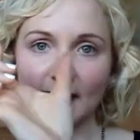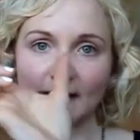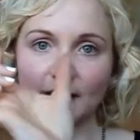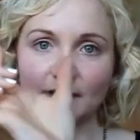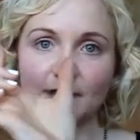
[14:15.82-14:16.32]

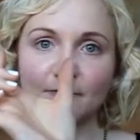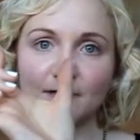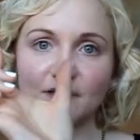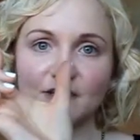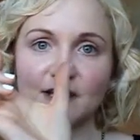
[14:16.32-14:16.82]
a little
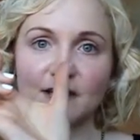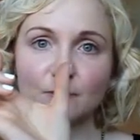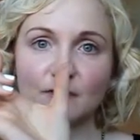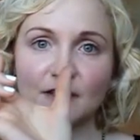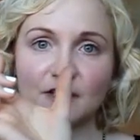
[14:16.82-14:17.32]
leaflet sheet
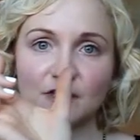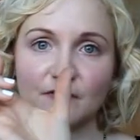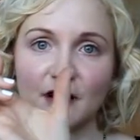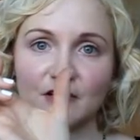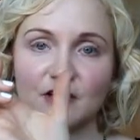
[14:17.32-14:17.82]
with each of
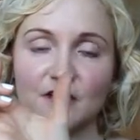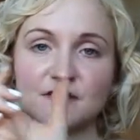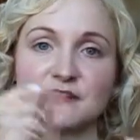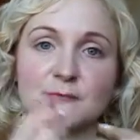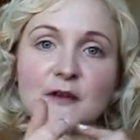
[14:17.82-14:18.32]
the
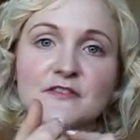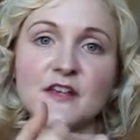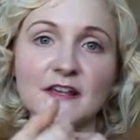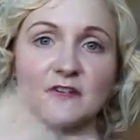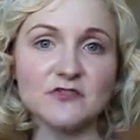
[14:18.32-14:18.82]
eyeshadows as well,
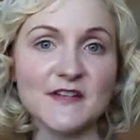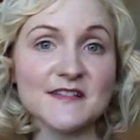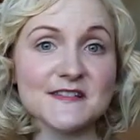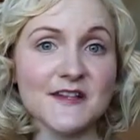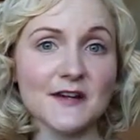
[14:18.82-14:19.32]
so it gives you an
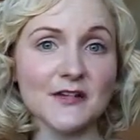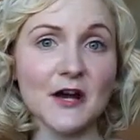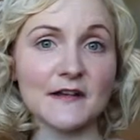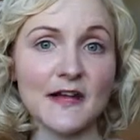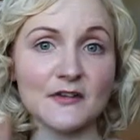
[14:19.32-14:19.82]
inside
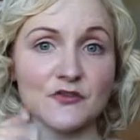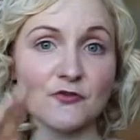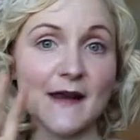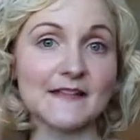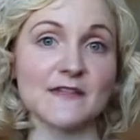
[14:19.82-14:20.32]
guide how to
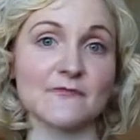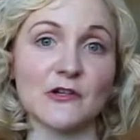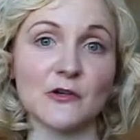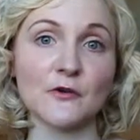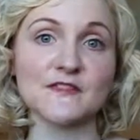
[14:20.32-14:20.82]
create
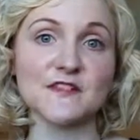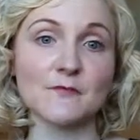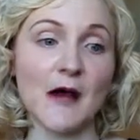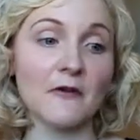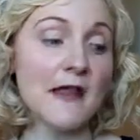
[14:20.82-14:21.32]
different looks as
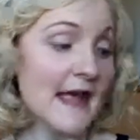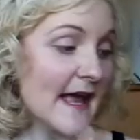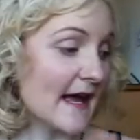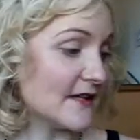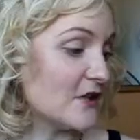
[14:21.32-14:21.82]
well,
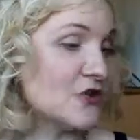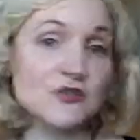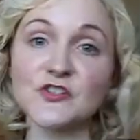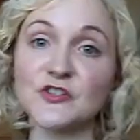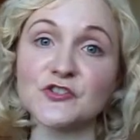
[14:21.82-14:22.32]
and then
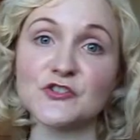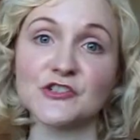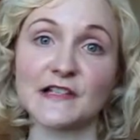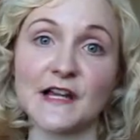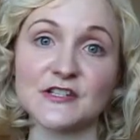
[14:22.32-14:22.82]
using your
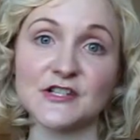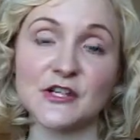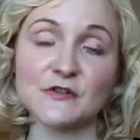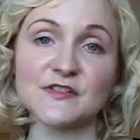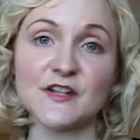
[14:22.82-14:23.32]
Touche Eclate to
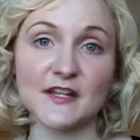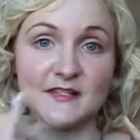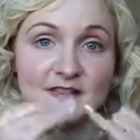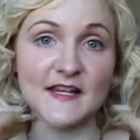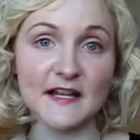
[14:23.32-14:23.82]
use to
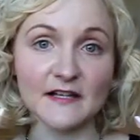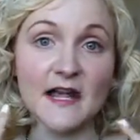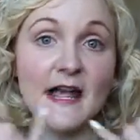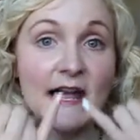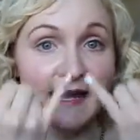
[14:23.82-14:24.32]
conceal
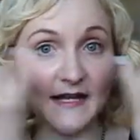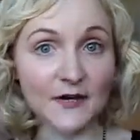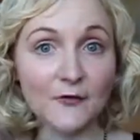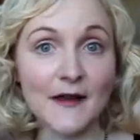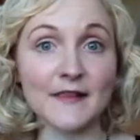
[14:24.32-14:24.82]
and
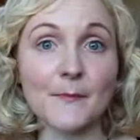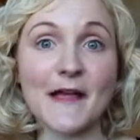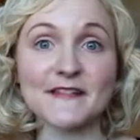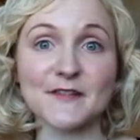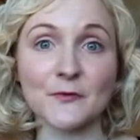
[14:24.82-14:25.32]
then create the
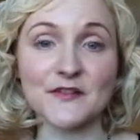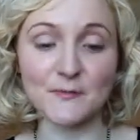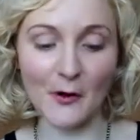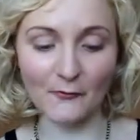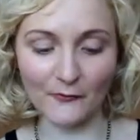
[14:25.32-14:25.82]
base on as
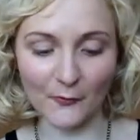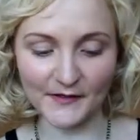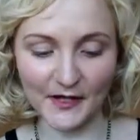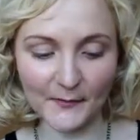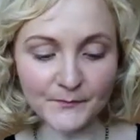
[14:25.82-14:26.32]
well for
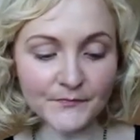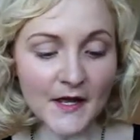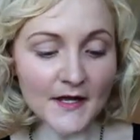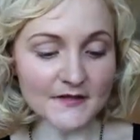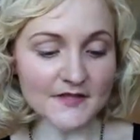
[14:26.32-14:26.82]
you.
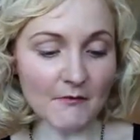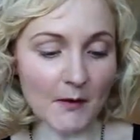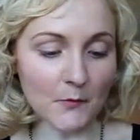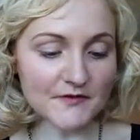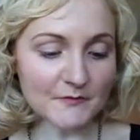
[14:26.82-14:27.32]
So
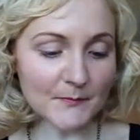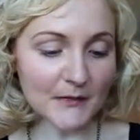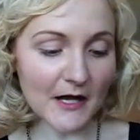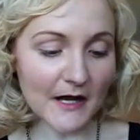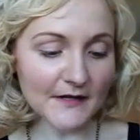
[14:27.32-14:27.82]
I was going to
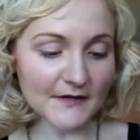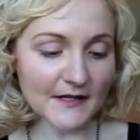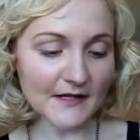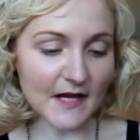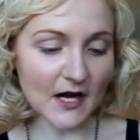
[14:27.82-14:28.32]
apply
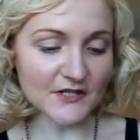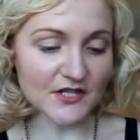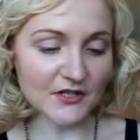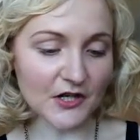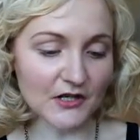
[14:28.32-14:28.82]
the
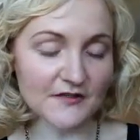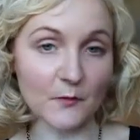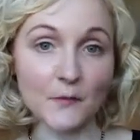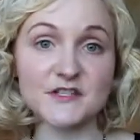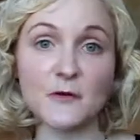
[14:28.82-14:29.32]
eyeshadow colours
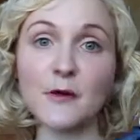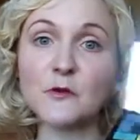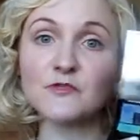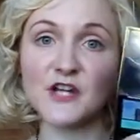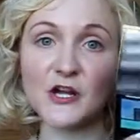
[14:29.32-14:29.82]
on, which I
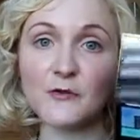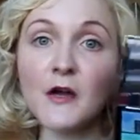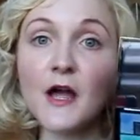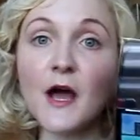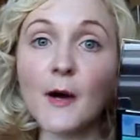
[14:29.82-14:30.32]
will do,
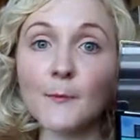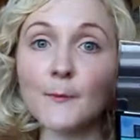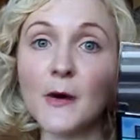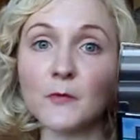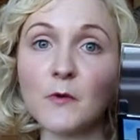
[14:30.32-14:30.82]

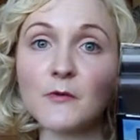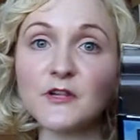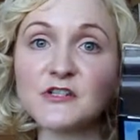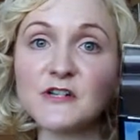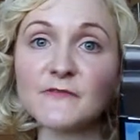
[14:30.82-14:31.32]
but what I'm
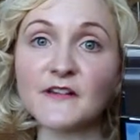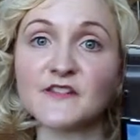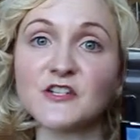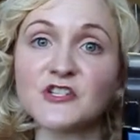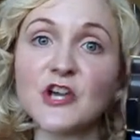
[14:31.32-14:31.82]
going to do
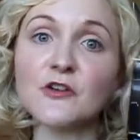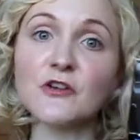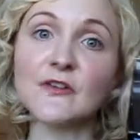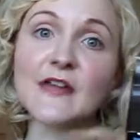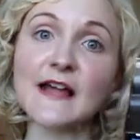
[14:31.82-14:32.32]
first is show
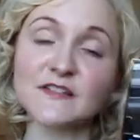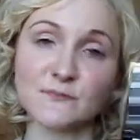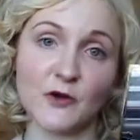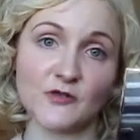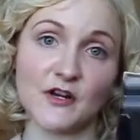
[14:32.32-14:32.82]
you the
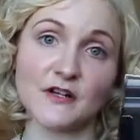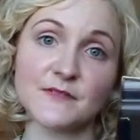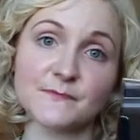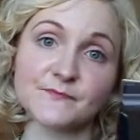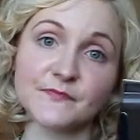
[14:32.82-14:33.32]
next
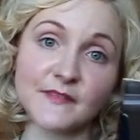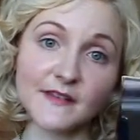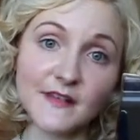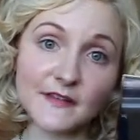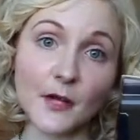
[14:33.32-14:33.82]
product,
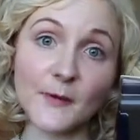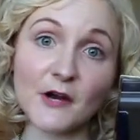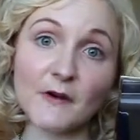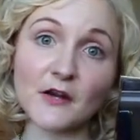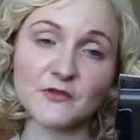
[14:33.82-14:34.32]
that I'll be
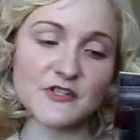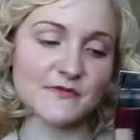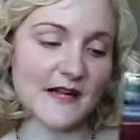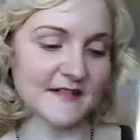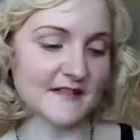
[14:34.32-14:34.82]
going on
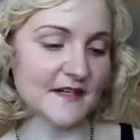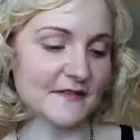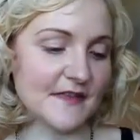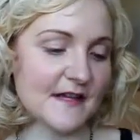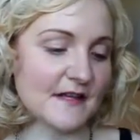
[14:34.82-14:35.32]
to next,
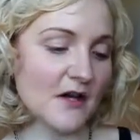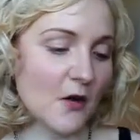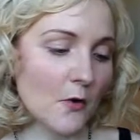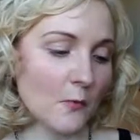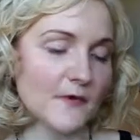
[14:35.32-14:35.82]
because I think
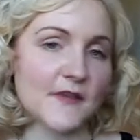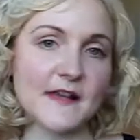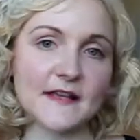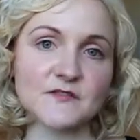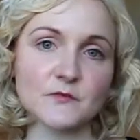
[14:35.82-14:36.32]
with the
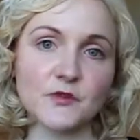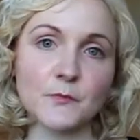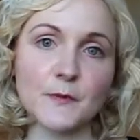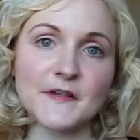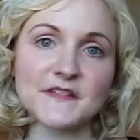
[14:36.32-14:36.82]
next one you'll
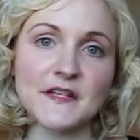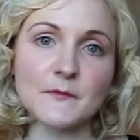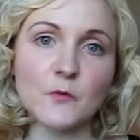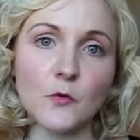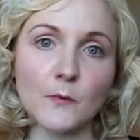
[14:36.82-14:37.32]
probably
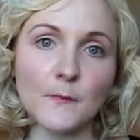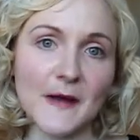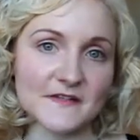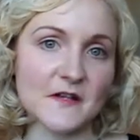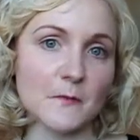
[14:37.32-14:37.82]
see more
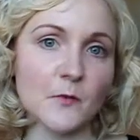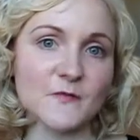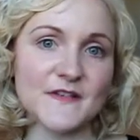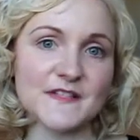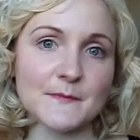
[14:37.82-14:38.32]
better and
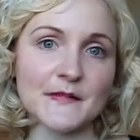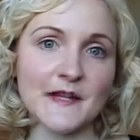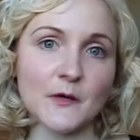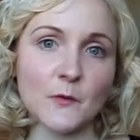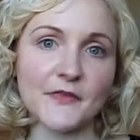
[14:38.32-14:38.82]
more
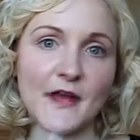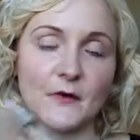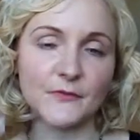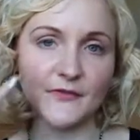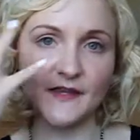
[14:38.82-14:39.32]
visibly
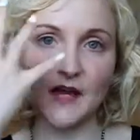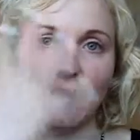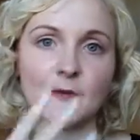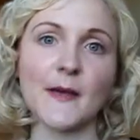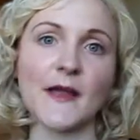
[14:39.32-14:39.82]
without the
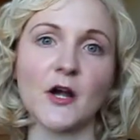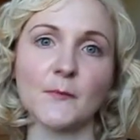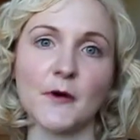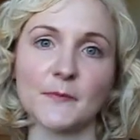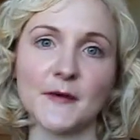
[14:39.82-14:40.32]
eye
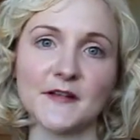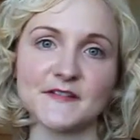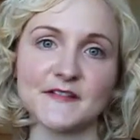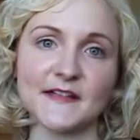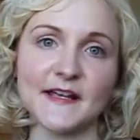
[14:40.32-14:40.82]
makeup on
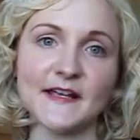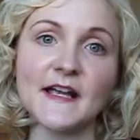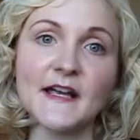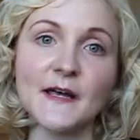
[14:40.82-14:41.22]
personally.